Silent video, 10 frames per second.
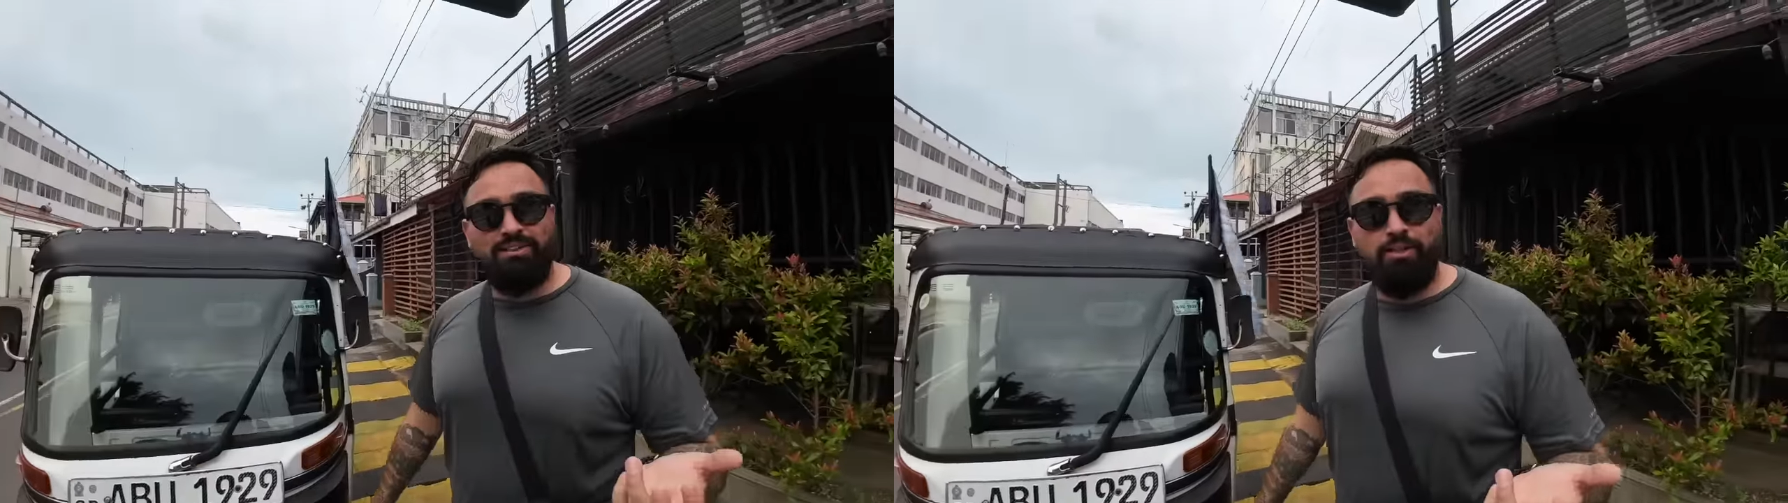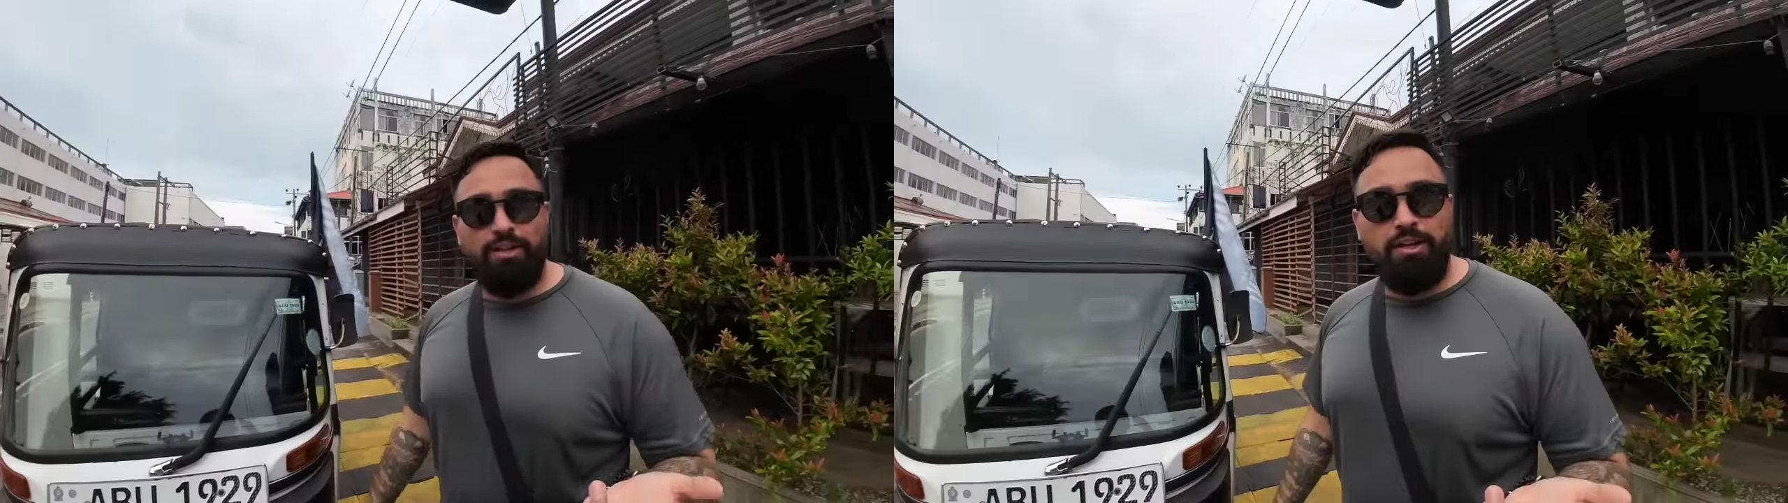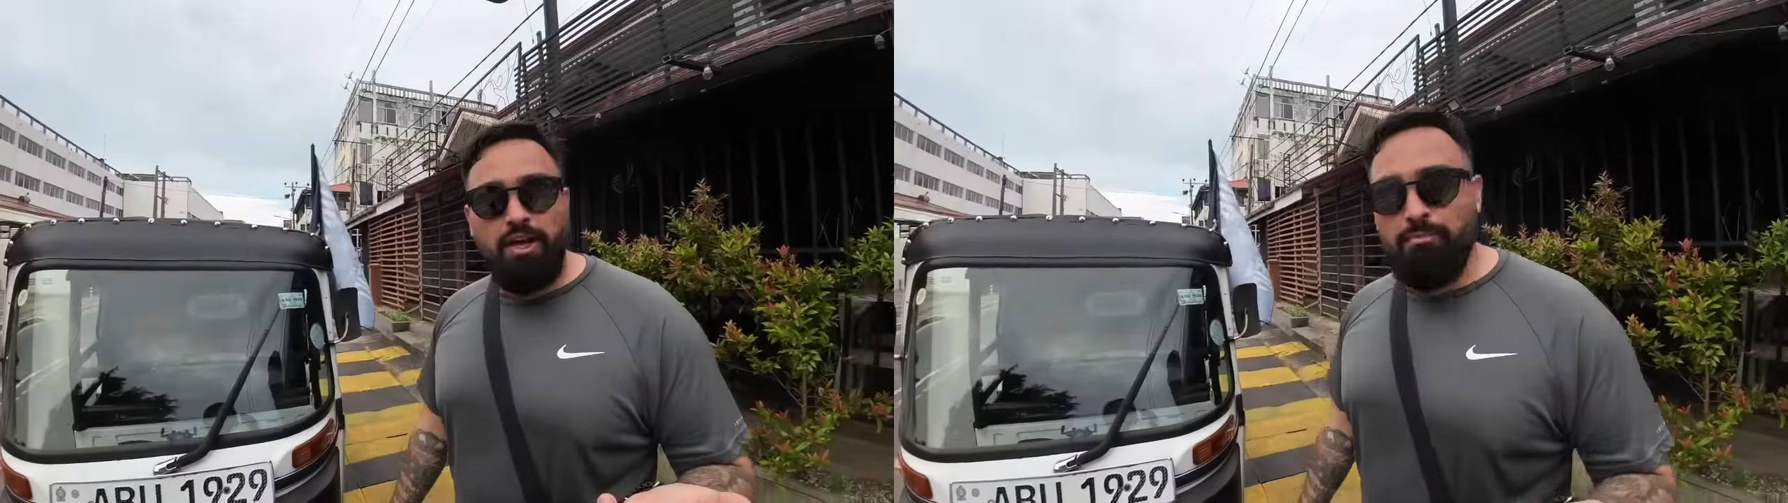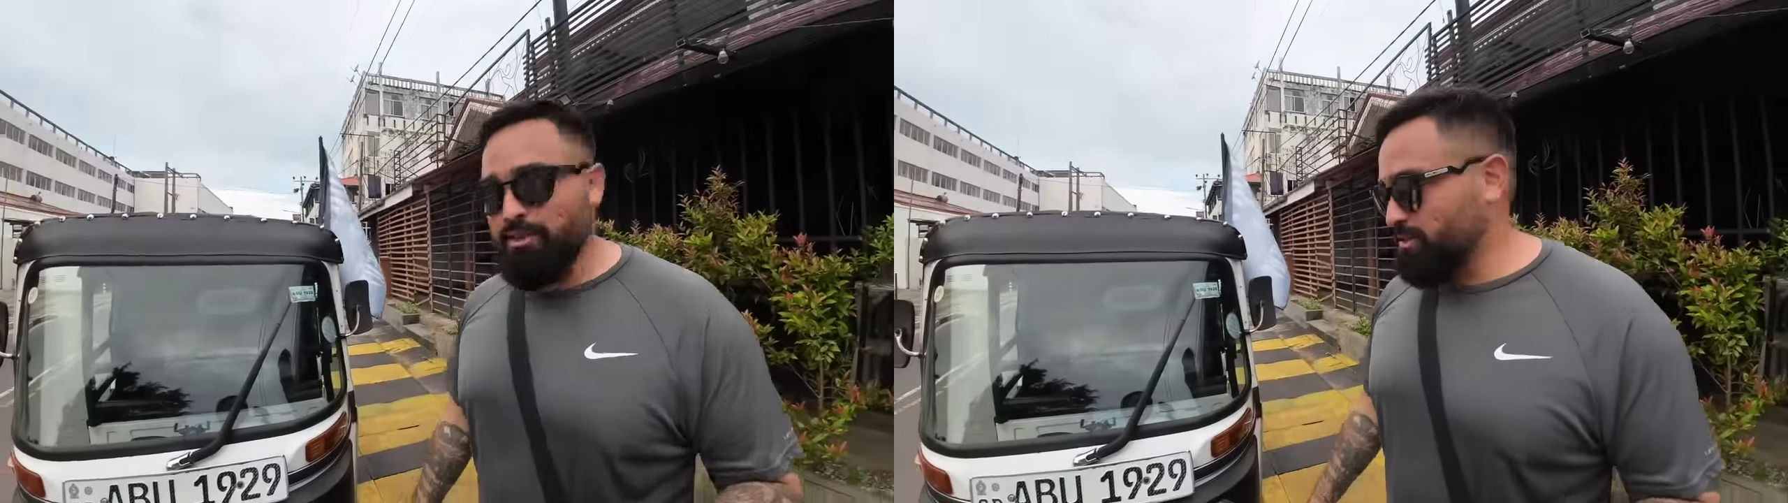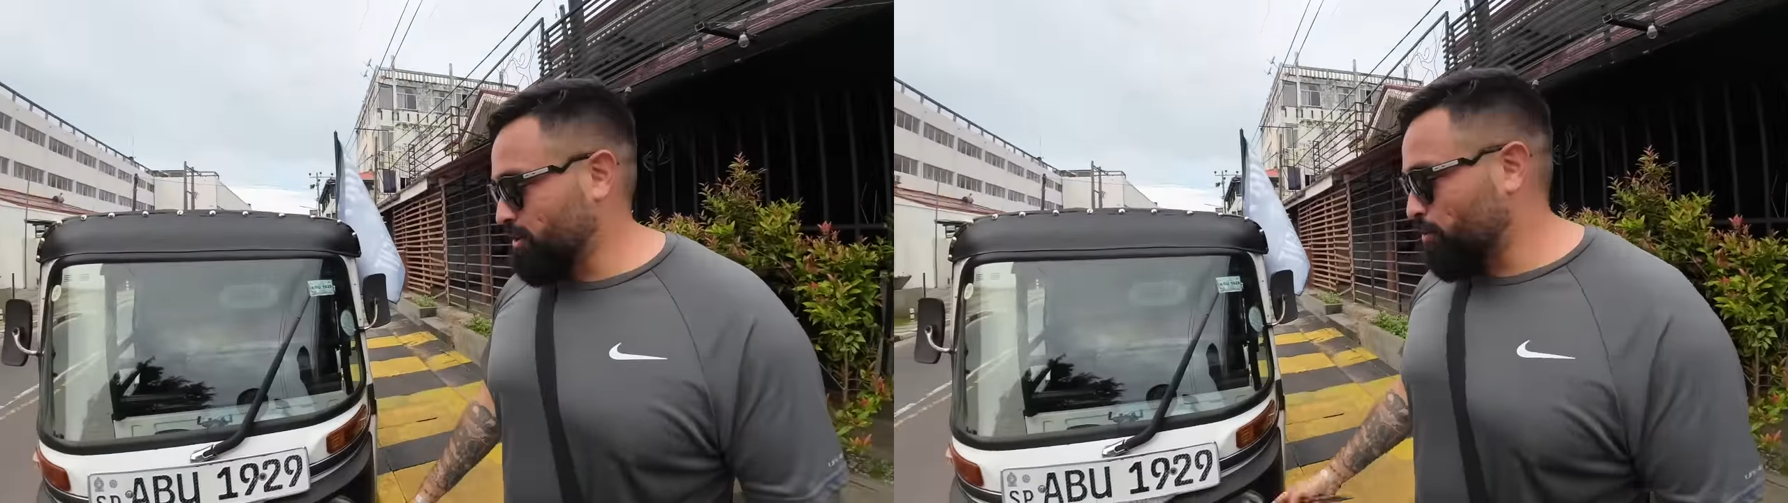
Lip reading: us know in the comments though.